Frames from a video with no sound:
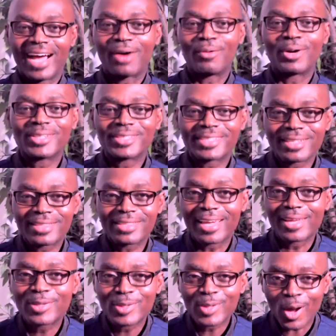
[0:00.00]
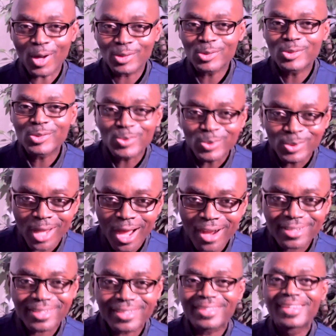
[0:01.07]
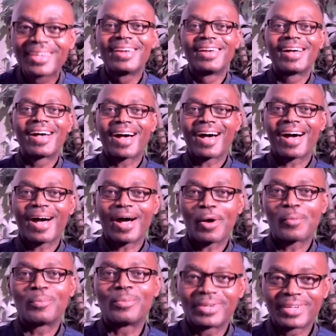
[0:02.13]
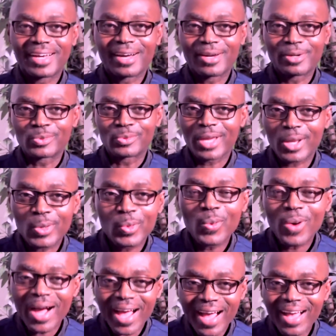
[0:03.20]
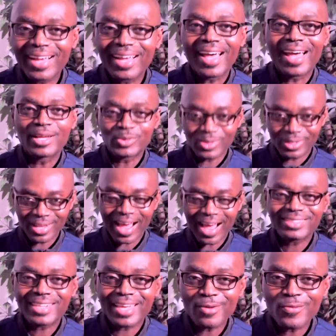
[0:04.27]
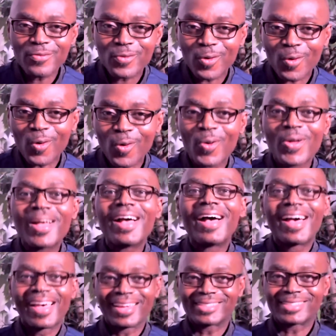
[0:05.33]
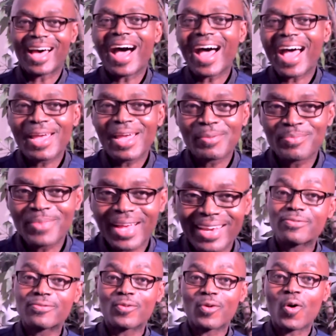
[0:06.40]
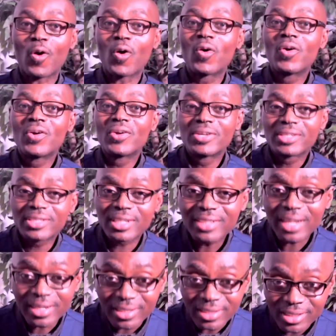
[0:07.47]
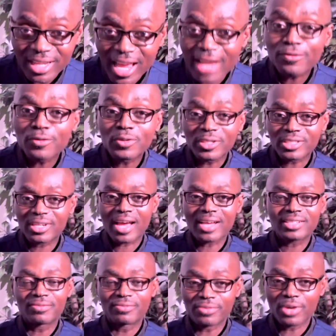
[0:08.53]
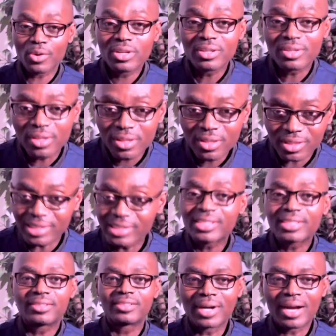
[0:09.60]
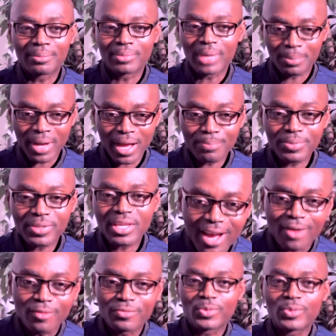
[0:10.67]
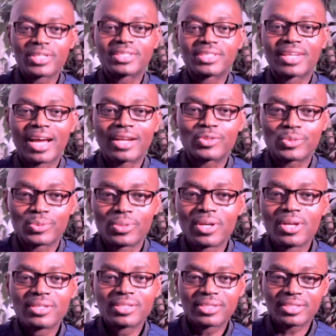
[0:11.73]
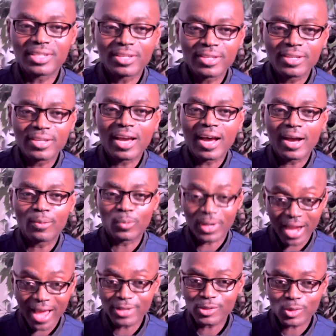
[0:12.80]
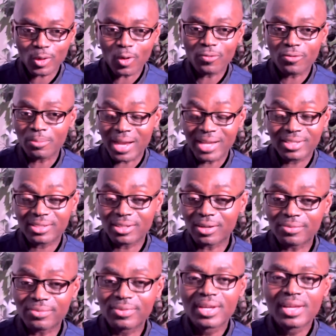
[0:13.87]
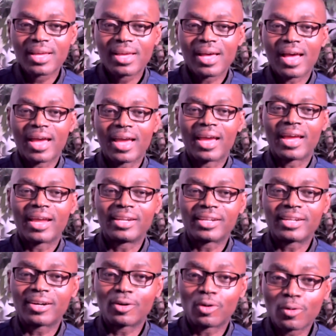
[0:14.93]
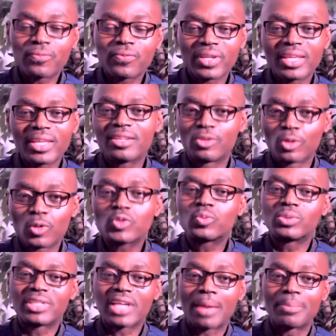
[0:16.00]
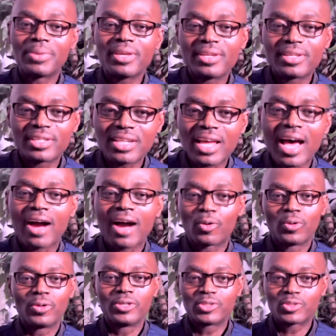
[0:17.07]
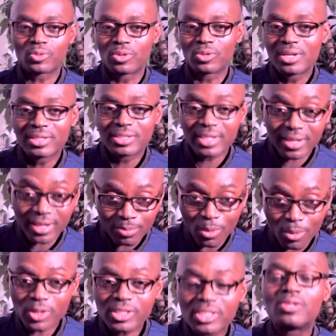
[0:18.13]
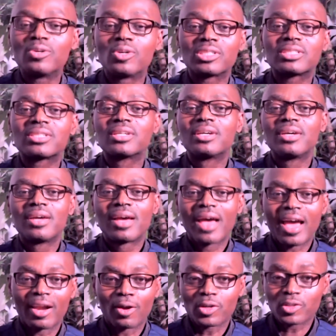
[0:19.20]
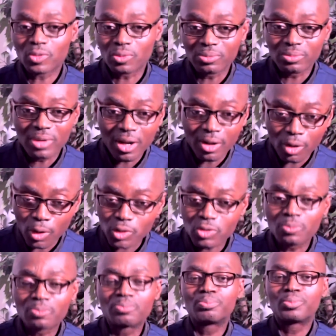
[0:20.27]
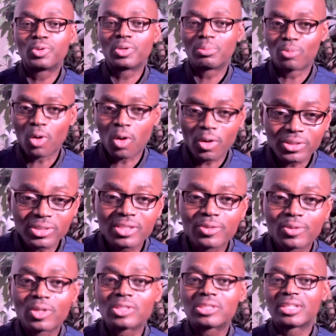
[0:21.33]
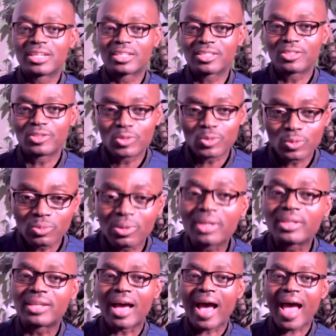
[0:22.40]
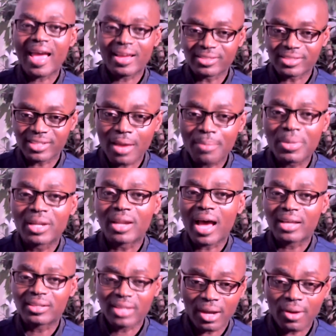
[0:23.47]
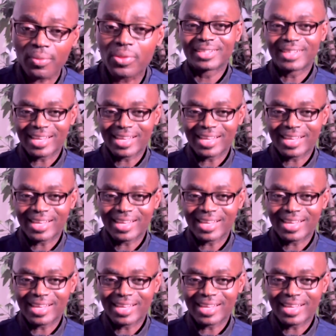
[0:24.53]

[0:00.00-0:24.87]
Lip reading: I want to say thank you also to Dr. Antwi-Nartey for her time and for such an insightful discussion, very detailed. I'm happy our viewers got to see what I saw for myself. And hopefully those with diabetes are going to take it more serious and also put more seriousness into their eye exam and eye health.